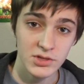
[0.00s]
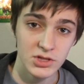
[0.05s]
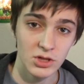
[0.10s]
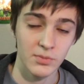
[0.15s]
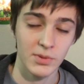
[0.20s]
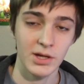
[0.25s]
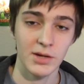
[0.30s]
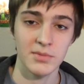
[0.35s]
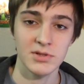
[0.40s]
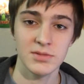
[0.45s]
so
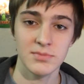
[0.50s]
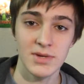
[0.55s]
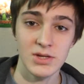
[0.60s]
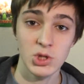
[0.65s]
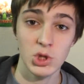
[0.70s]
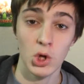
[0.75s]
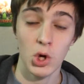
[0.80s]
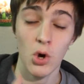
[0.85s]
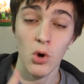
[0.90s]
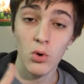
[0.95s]
you'll be able to
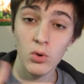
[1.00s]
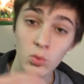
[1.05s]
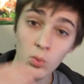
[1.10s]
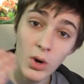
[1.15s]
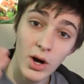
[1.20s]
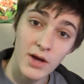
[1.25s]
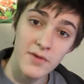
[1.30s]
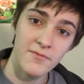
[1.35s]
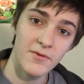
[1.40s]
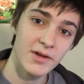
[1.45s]
make your own
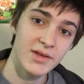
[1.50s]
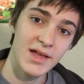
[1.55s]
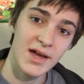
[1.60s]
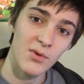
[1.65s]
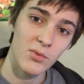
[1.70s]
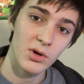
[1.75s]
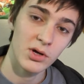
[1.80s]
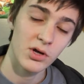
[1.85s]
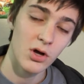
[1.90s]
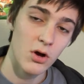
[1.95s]
Wi-Fi
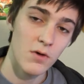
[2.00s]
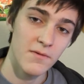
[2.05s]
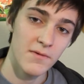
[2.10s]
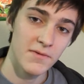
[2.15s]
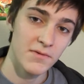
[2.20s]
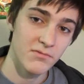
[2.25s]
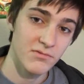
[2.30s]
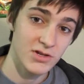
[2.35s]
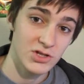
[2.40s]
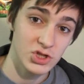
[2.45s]
network over
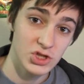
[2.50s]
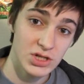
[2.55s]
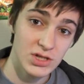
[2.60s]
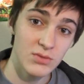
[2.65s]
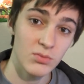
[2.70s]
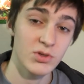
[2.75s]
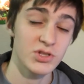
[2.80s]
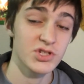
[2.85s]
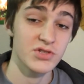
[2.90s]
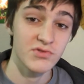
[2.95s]

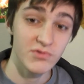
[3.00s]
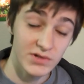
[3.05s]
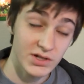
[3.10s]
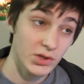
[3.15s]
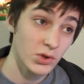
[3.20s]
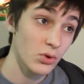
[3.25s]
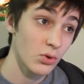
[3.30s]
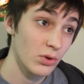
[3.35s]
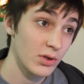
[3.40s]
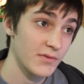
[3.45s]
3G, which is really
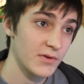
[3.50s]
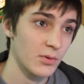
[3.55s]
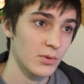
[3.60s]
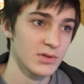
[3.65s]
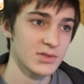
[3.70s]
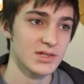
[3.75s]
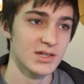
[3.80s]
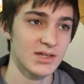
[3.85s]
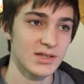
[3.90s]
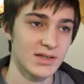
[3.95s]
cool if you
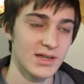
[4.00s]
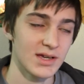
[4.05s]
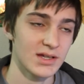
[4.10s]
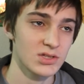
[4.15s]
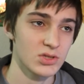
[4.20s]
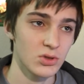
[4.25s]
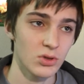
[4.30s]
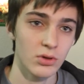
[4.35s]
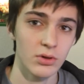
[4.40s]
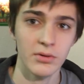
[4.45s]
want to
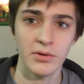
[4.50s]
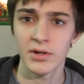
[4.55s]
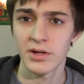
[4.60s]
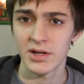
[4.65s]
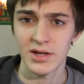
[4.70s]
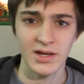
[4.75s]
connect your,